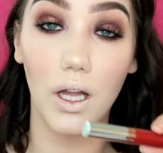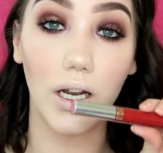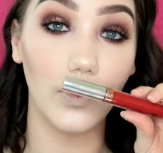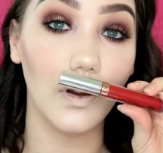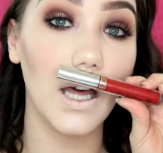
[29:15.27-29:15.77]
and
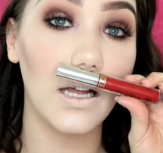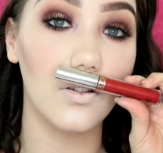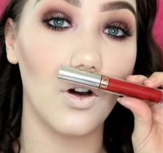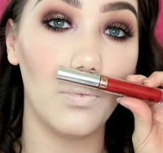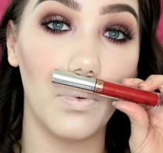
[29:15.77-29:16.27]
I'll do that
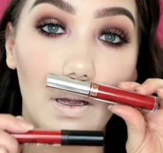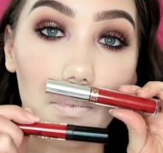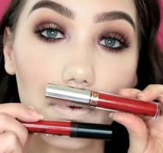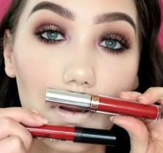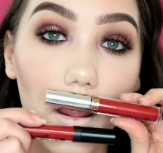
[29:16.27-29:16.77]
top
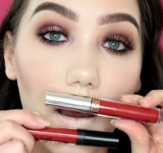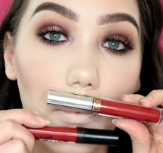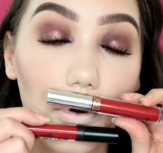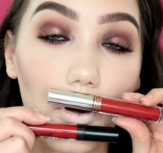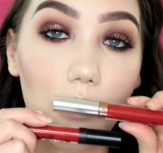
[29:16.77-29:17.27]
lip,
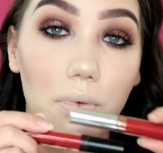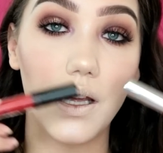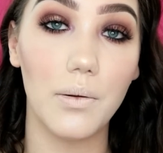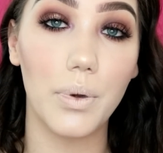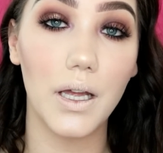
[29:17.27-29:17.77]
that bottom
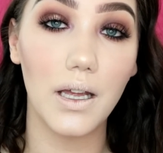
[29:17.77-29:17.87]
lip.